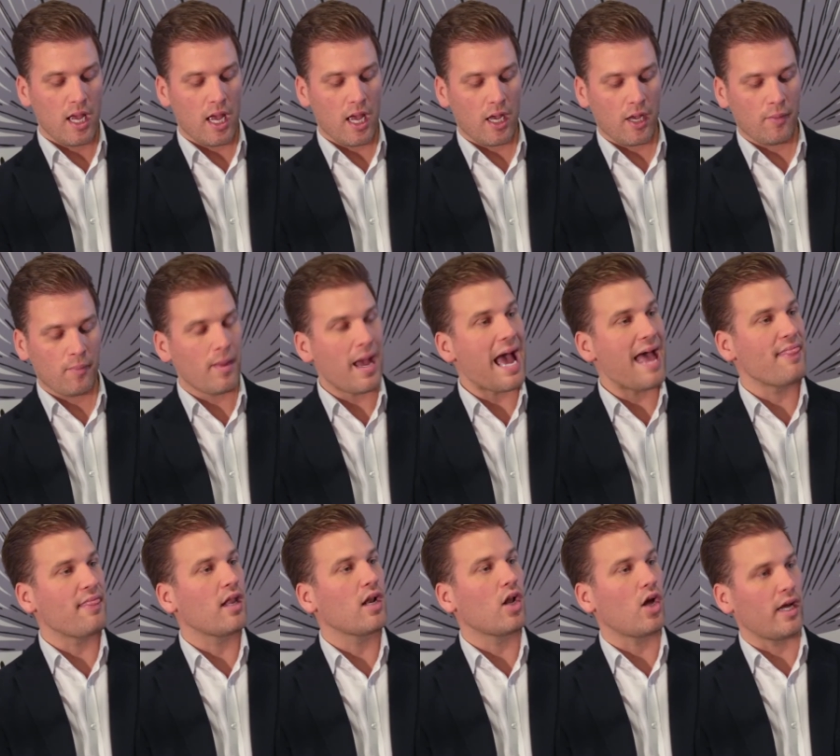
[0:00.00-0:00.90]
um,
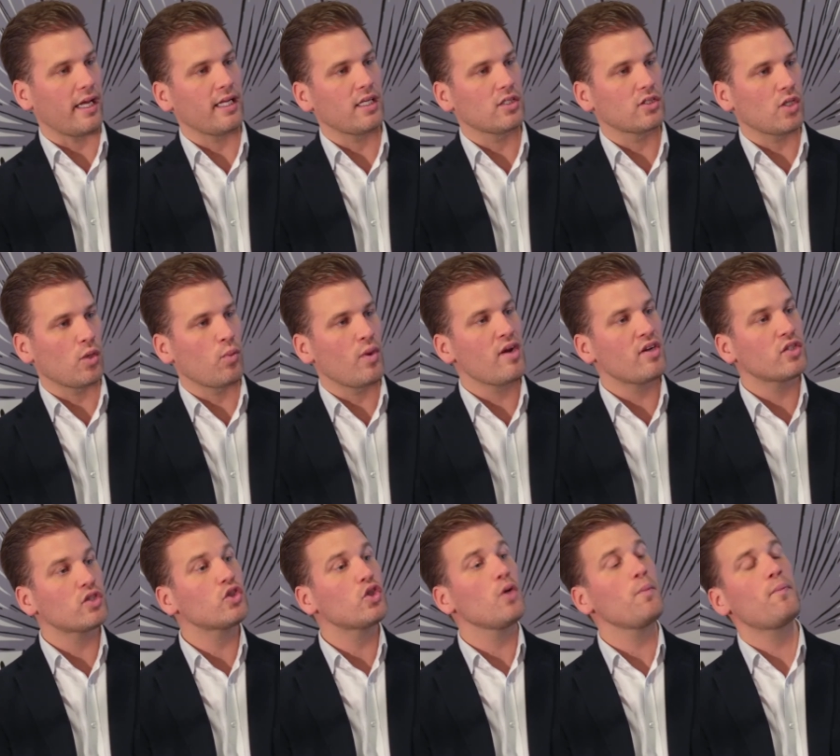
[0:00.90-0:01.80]
and the like. So we're
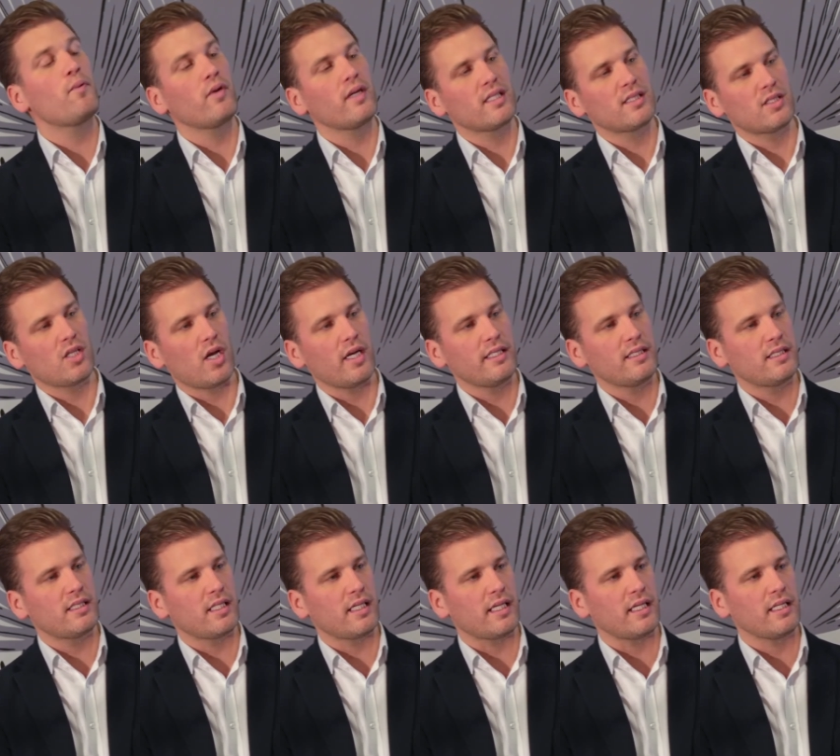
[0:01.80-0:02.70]
super
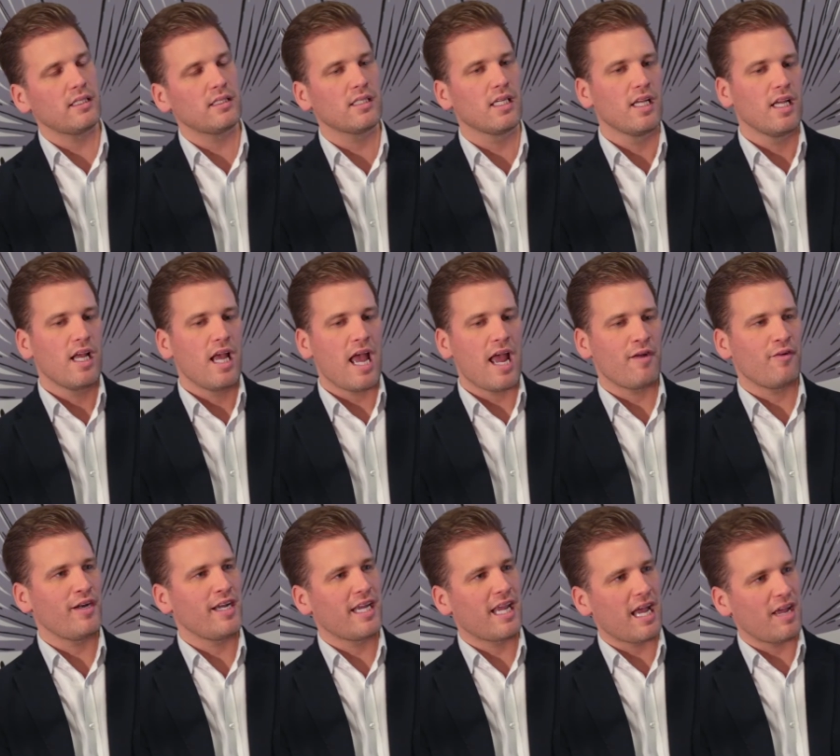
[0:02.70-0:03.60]
excited,
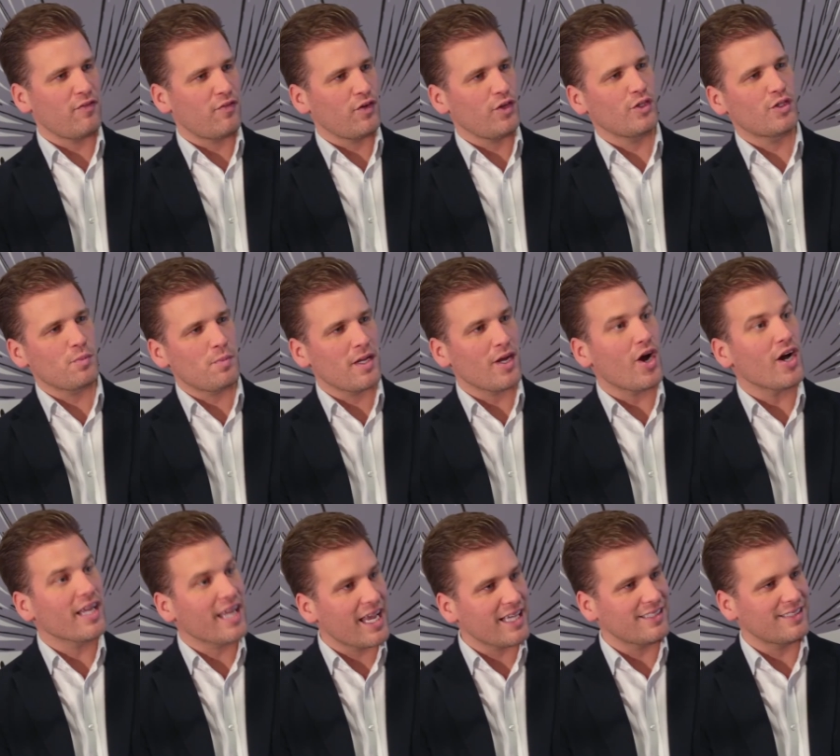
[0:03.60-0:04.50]
Henrique, for you to be
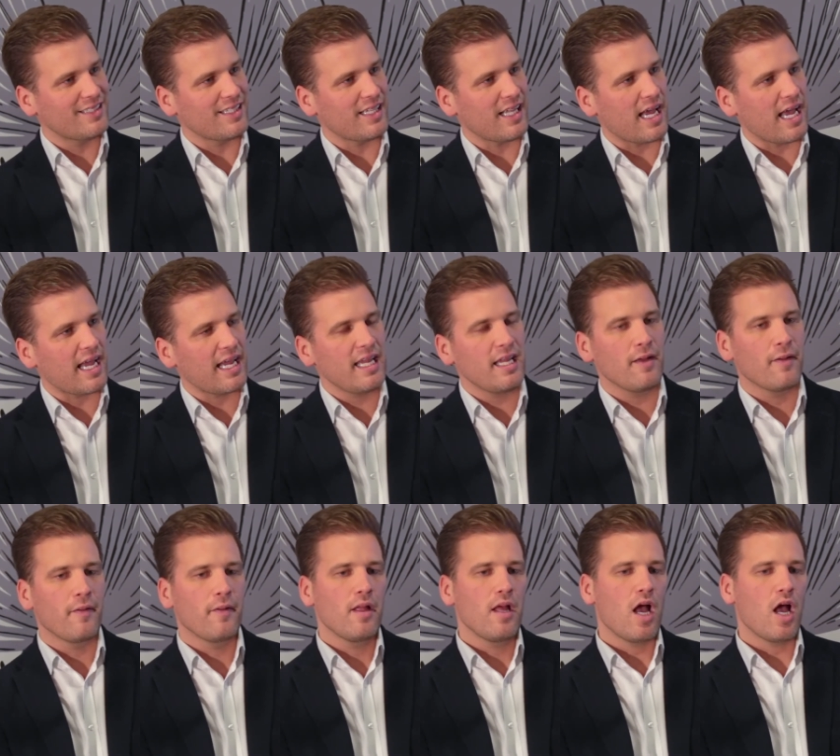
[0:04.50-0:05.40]
our guest today.
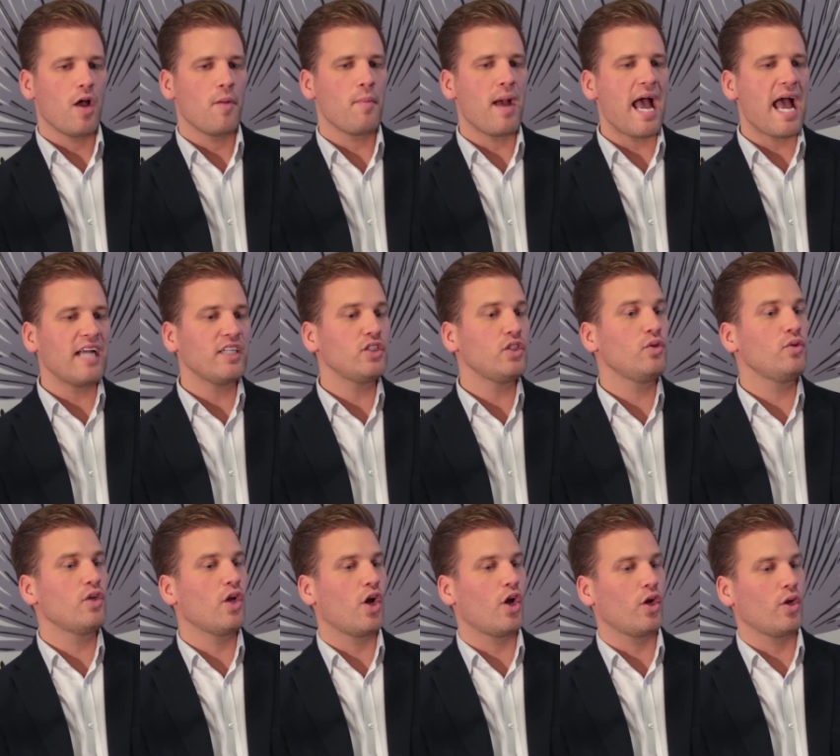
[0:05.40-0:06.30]
Um, as you
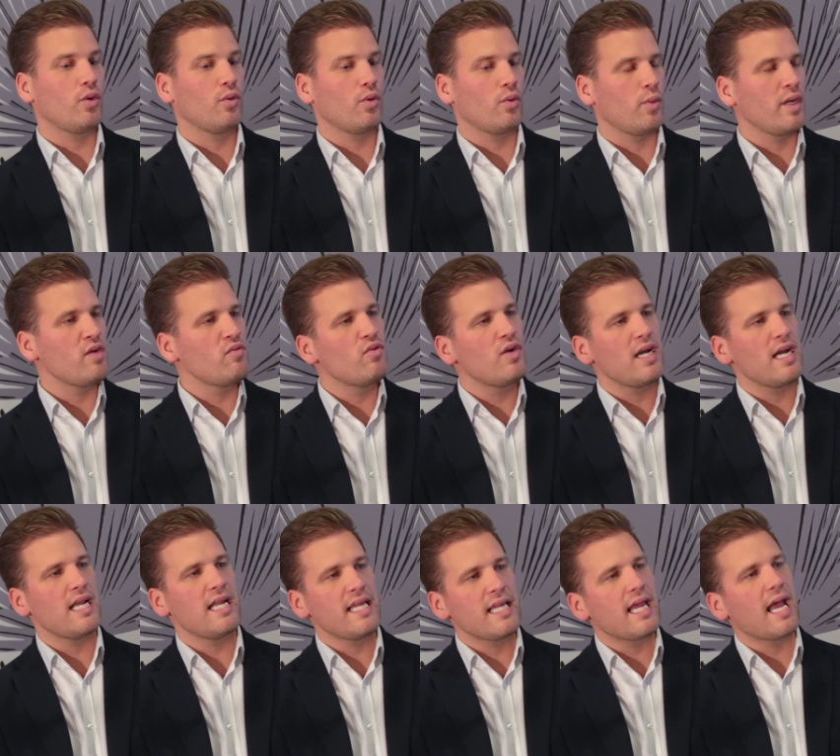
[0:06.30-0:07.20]
know, we
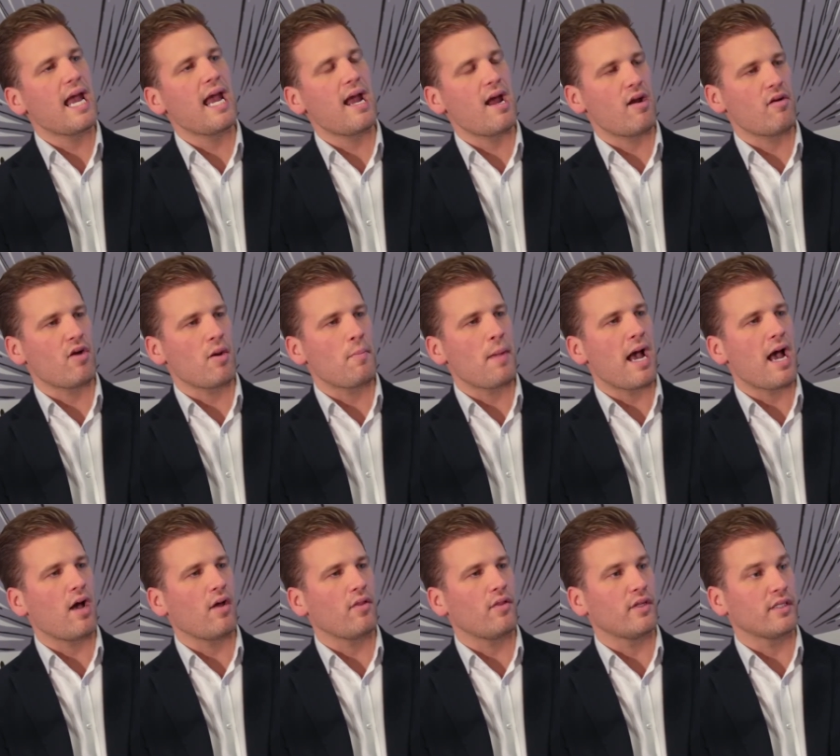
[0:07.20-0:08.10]
really care
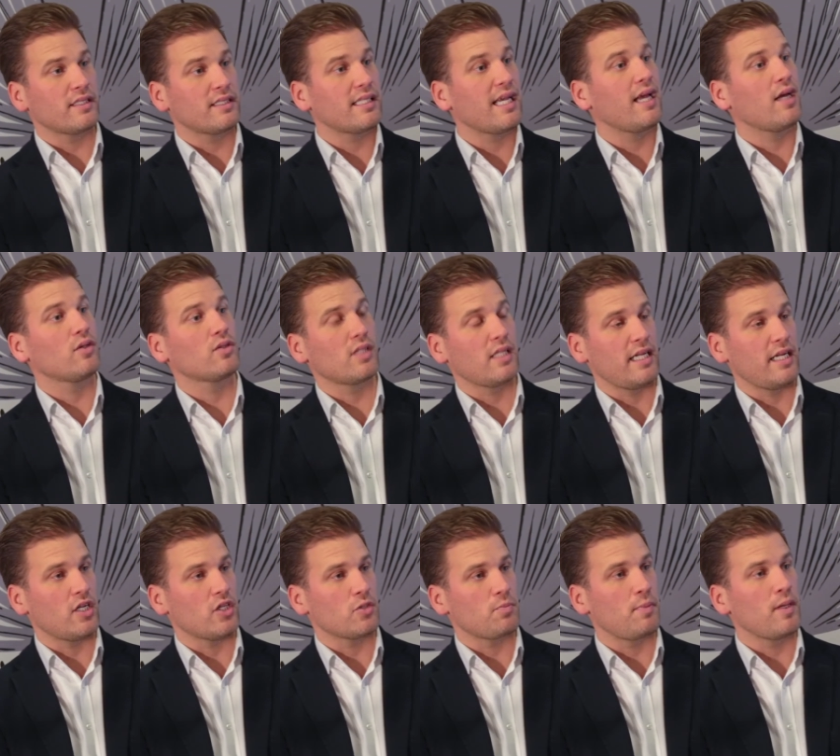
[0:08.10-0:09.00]
about the sales
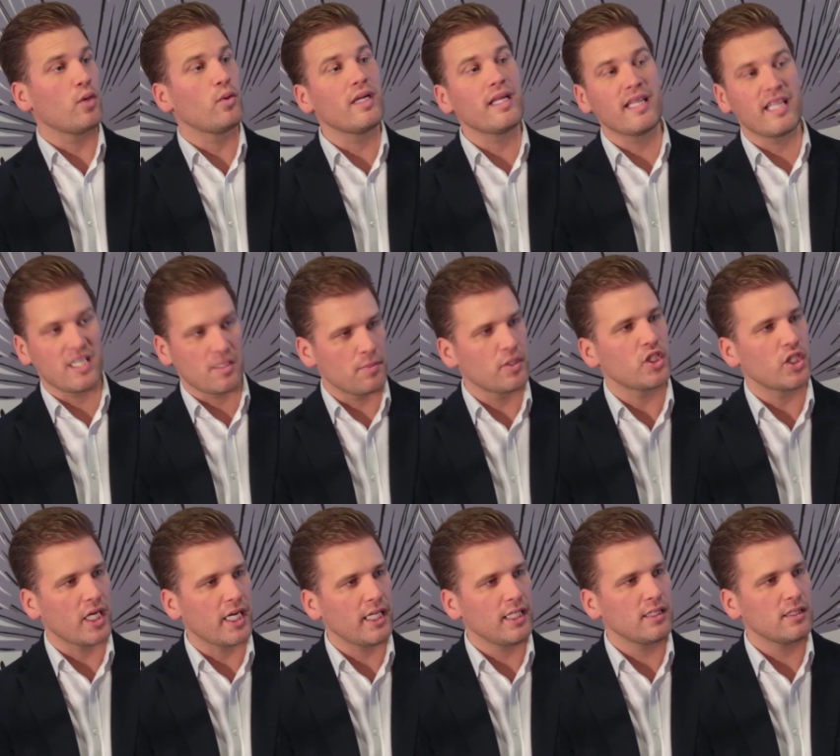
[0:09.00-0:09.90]
leaders building these
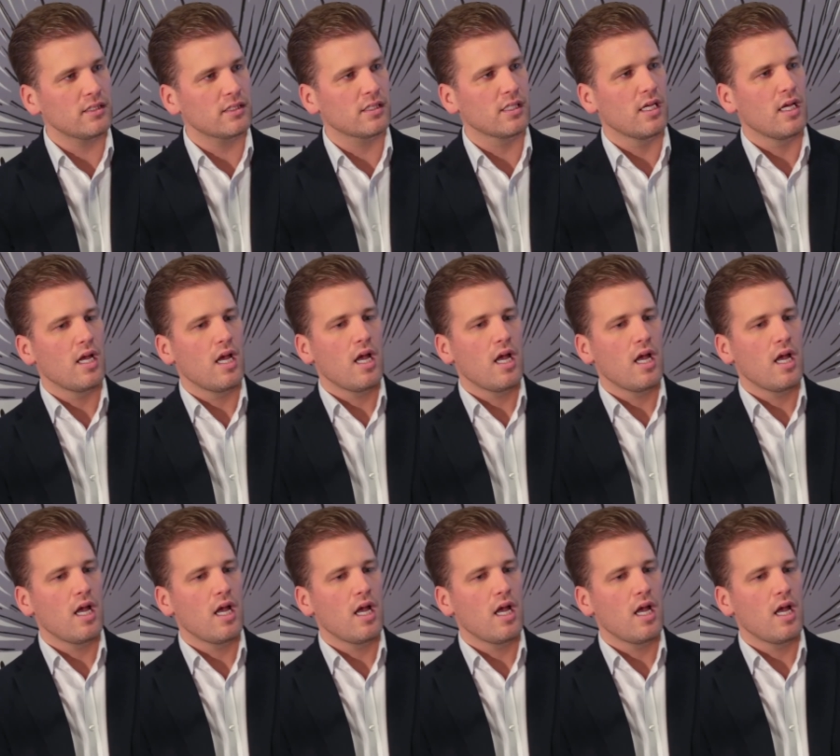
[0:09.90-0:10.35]
machines,